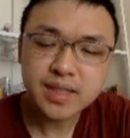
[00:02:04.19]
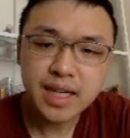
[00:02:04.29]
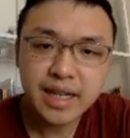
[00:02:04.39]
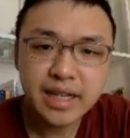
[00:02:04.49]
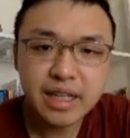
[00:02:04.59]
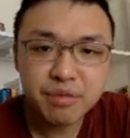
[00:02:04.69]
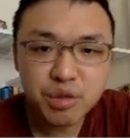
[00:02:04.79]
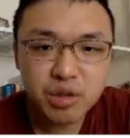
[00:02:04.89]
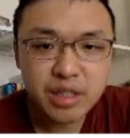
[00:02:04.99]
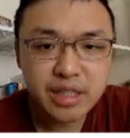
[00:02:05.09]
And then if
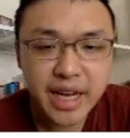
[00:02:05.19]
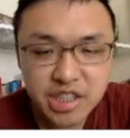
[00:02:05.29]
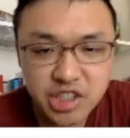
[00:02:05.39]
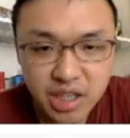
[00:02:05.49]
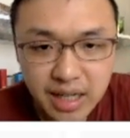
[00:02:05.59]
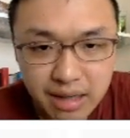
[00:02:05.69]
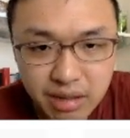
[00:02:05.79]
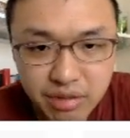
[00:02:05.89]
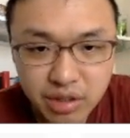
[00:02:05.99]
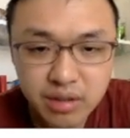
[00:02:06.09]
you're in HL,
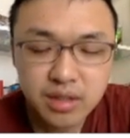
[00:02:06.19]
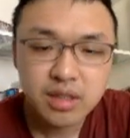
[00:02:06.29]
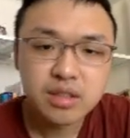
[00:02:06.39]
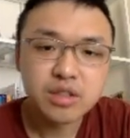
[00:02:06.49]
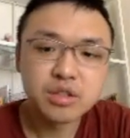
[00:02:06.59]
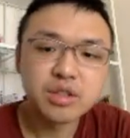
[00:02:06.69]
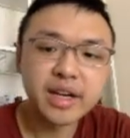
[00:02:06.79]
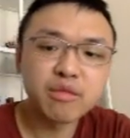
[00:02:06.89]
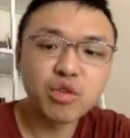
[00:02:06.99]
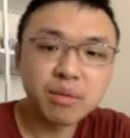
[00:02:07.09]
however, you'll
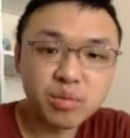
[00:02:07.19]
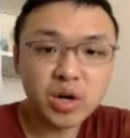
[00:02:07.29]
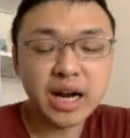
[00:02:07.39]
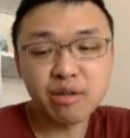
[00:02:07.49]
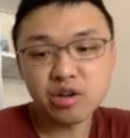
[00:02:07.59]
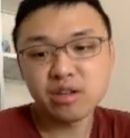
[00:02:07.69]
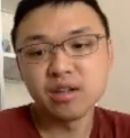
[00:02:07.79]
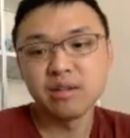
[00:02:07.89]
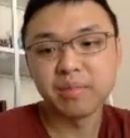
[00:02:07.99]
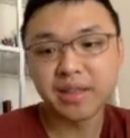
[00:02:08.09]
get 1 more hour,
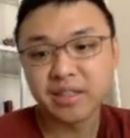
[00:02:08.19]
but then